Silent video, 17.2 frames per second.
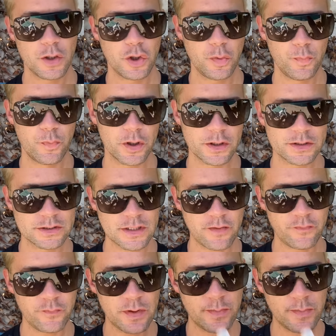Little Brooks
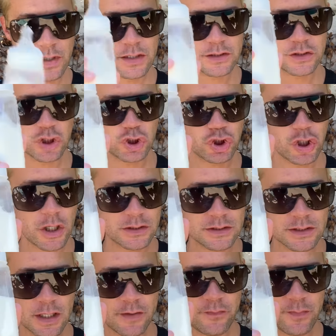left me because I tried
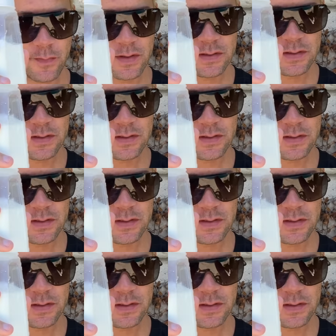to give him his